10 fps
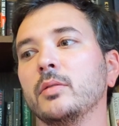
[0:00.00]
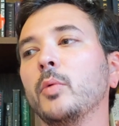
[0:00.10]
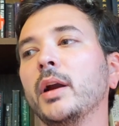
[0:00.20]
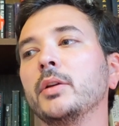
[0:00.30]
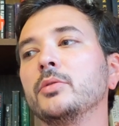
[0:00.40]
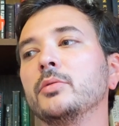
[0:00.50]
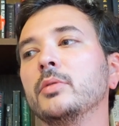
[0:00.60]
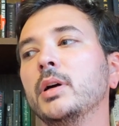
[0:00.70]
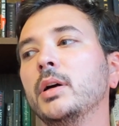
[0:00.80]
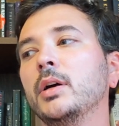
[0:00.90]
why are you
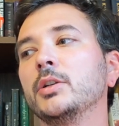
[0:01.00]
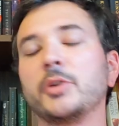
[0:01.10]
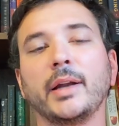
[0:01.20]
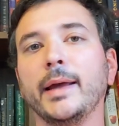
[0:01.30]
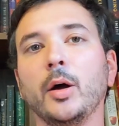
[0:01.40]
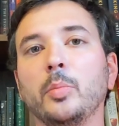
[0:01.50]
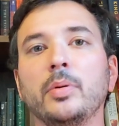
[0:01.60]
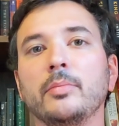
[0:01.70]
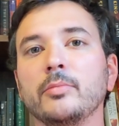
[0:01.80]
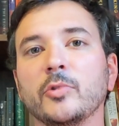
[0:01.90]
trying to help
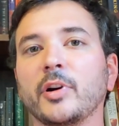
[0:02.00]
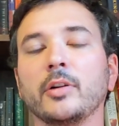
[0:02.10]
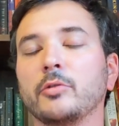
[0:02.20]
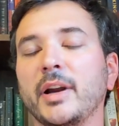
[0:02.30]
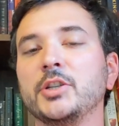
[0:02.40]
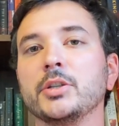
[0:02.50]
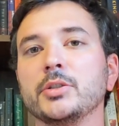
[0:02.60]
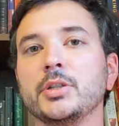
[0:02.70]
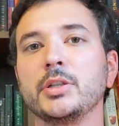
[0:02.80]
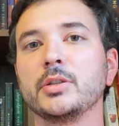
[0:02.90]
Gretchen?
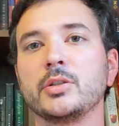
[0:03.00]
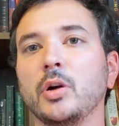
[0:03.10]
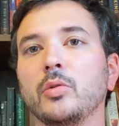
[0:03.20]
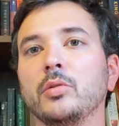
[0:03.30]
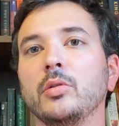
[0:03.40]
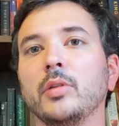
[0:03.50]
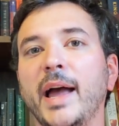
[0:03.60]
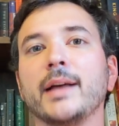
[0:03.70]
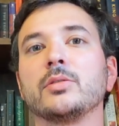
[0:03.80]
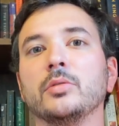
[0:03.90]
She's a total
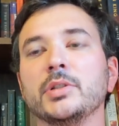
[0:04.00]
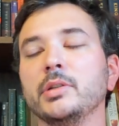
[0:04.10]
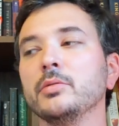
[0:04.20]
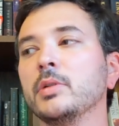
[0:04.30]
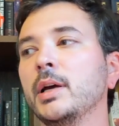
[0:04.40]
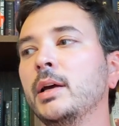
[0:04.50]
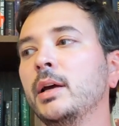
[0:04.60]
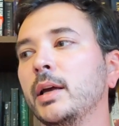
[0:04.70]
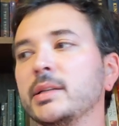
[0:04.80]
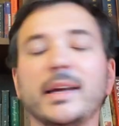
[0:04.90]
asshole to you
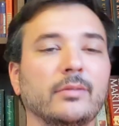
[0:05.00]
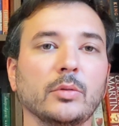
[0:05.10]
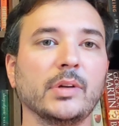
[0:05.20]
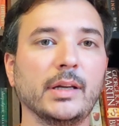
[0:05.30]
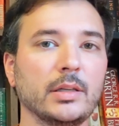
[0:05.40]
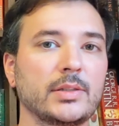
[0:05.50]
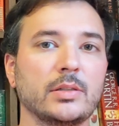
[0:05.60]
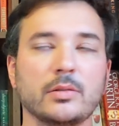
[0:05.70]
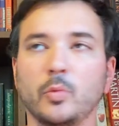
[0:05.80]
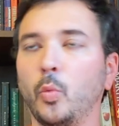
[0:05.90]
and to everyone
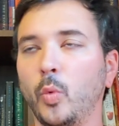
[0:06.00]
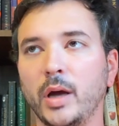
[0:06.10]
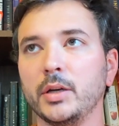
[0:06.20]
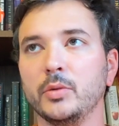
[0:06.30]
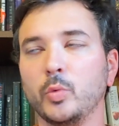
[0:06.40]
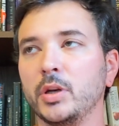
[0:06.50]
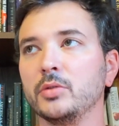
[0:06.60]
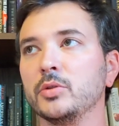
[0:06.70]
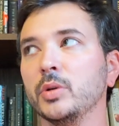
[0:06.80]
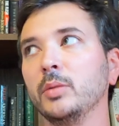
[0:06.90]
else. What are
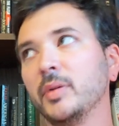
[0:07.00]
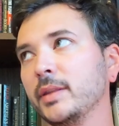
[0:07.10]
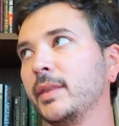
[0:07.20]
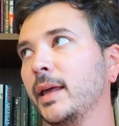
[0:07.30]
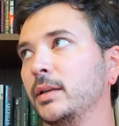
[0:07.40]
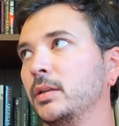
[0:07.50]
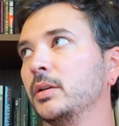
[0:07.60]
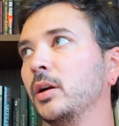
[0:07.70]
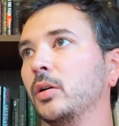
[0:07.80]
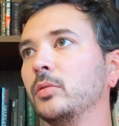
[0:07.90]
you doing? But then, you
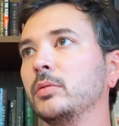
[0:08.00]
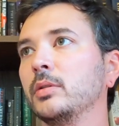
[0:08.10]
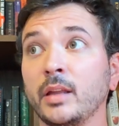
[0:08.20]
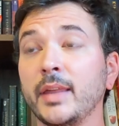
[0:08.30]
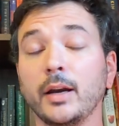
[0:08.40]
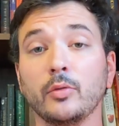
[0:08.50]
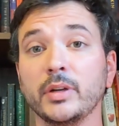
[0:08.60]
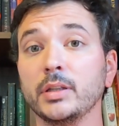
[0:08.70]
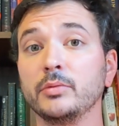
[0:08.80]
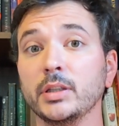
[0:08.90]
know, they are
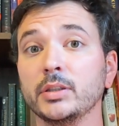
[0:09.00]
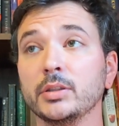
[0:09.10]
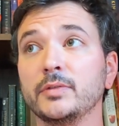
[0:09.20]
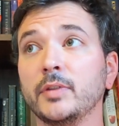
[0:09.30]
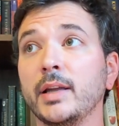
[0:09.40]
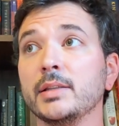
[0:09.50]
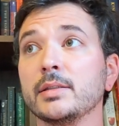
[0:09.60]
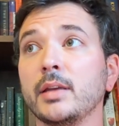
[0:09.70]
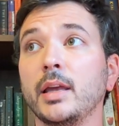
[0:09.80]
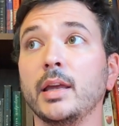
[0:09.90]
really, really good
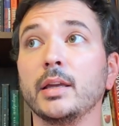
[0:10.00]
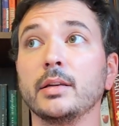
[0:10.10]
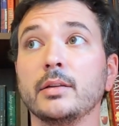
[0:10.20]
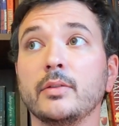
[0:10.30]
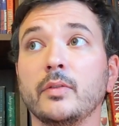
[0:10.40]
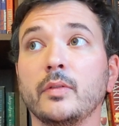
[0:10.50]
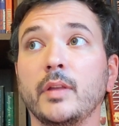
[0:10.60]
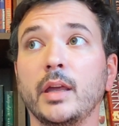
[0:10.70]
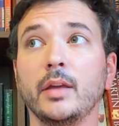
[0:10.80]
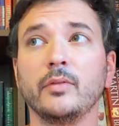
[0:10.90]
friends, and
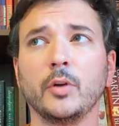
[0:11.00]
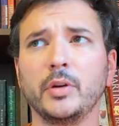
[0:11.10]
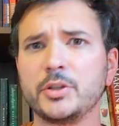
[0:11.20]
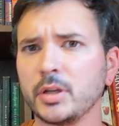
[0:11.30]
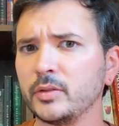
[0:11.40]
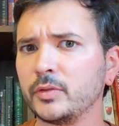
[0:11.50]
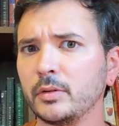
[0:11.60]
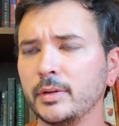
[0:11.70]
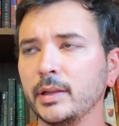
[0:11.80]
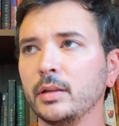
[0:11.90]
they've known each other for
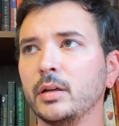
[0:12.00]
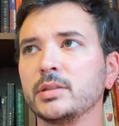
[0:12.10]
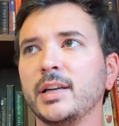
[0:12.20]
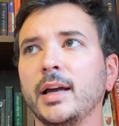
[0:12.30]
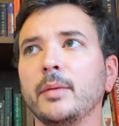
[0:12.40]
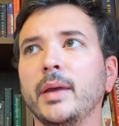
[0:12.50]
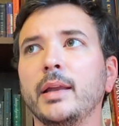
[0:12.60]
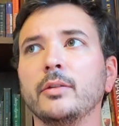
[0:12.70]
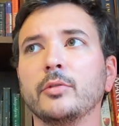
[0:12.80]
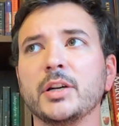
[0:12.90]
a really long time,
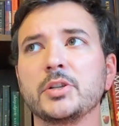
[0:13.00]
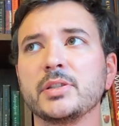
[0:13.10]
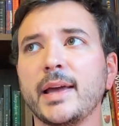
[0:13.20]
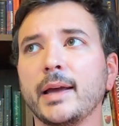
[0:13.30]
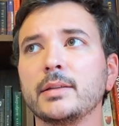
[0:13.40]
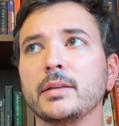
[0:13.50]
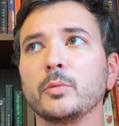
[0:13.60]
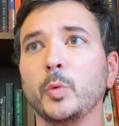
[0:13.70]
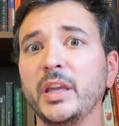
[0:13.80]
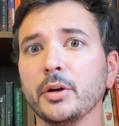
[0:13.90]
and Gretchen's
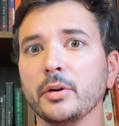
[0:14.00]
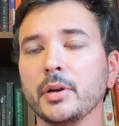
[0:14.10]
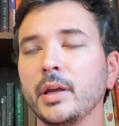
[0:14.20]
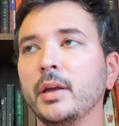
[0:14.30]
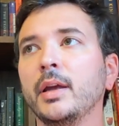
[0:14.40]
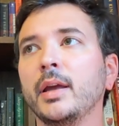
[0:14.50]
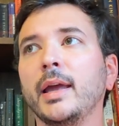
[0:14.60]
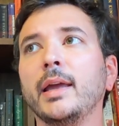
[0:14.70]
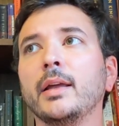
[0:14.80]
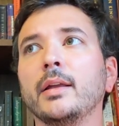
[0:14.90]
acting weird.
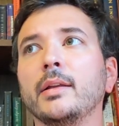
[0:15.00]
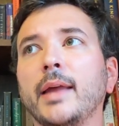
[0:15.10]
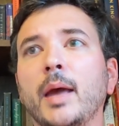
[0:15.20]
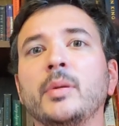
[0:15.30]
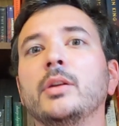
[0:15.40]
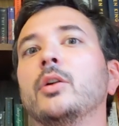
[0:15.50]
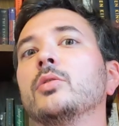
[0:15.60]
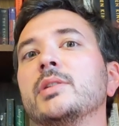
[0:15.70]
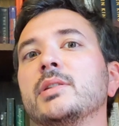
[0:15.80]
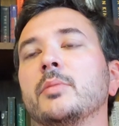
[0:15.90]
And Abby
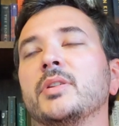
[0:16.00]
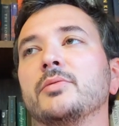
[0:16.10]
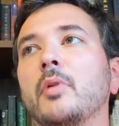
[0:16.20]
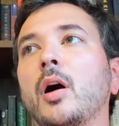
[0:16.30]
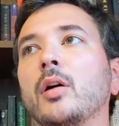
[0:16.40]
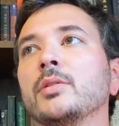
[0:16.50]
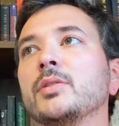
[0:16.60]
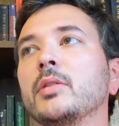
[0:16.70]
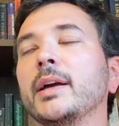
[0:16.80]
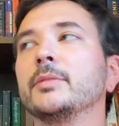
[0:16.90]
knows that something's wrong,
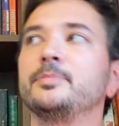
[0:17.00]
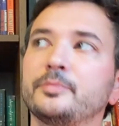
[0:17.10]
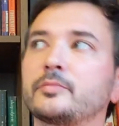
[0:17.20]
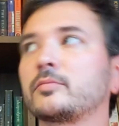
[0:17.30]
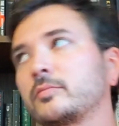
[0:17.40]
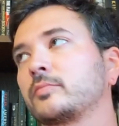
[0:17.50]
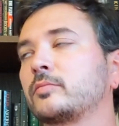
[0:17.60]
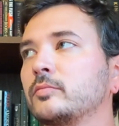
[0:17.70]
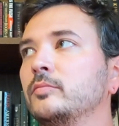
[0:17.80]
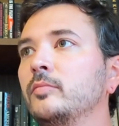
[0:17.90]
so, like,
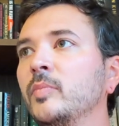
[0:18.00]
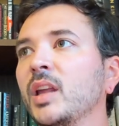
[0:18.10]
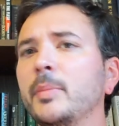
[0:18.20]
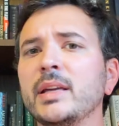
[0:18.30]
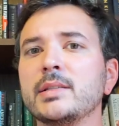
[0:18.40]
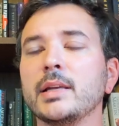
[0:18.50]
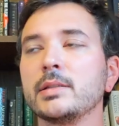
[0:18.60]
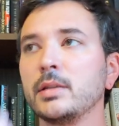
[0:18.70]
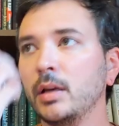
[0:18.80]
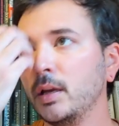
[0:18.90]
it makes
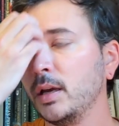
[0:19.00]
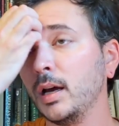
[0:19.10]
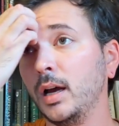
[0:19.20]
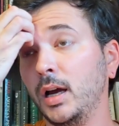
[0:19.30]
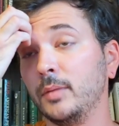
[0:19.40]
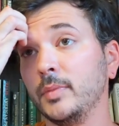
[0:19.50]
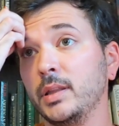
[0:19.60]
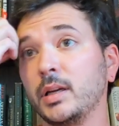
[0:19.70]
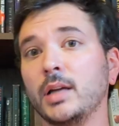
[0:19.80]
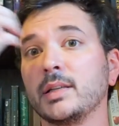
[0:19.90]
sense in
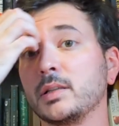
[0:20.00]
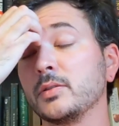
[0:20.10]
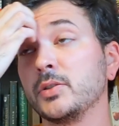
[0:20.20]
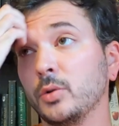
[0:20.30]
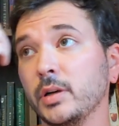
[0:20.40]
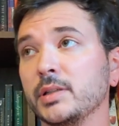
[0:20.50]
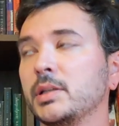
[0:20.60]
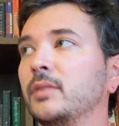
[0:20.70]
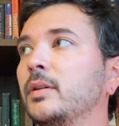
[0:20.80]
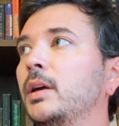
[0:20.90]
the context of the story and
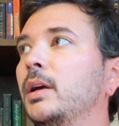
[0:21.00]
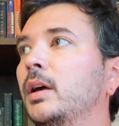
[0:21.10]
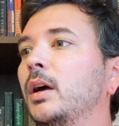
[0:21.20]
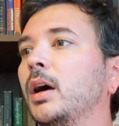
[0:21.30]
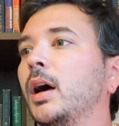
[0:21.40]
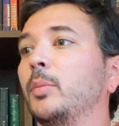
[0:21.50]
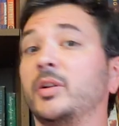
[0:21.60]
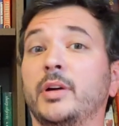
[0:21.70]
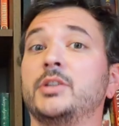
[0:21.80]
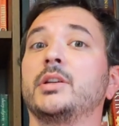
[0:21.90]
stuff. But
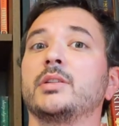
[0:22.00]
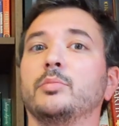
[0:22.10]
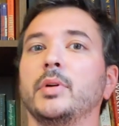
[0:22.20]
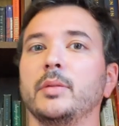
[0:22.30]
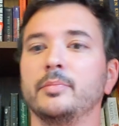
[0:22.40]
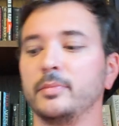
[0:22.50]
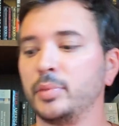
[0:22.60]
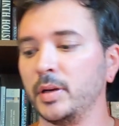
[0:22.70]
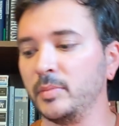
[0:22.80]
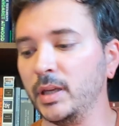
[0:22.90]
Gretchen does some
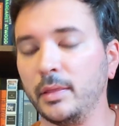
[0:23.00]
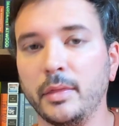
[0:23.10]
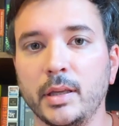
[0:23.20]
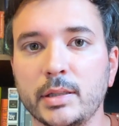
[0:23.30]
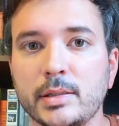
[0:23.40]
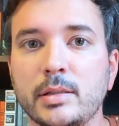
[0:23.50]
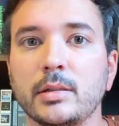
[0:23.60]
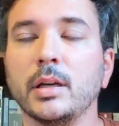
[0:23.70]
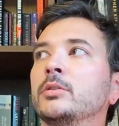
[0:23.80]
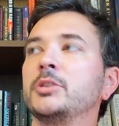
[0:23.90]
pretty mean things.
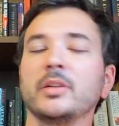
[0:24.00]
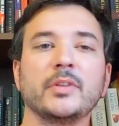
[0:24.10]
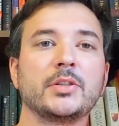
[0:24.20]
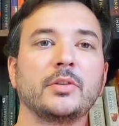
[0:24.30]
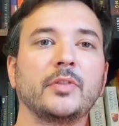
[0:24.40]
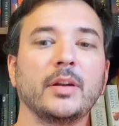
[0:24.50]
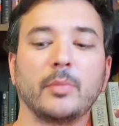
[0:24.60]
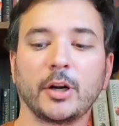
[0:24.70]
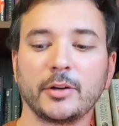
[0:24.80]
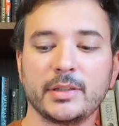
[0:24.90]
She convinces her friend
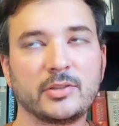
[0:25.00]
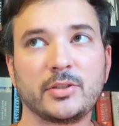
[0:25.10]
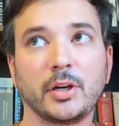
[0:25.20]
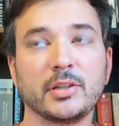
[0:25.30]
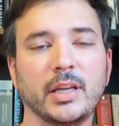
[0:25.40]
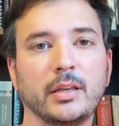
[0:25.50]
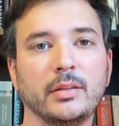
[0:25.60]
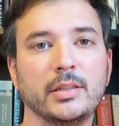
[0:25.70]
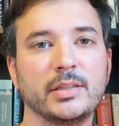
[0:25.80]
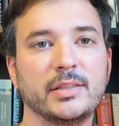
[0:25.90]
Margaret to start taking
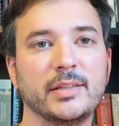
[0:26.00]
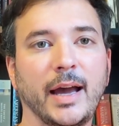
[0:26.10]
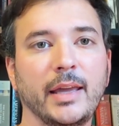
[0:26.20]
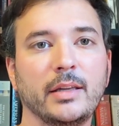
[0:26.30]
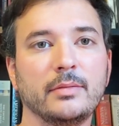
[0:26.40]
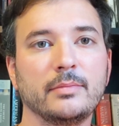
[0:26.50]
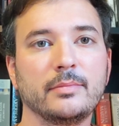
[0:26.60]
these diet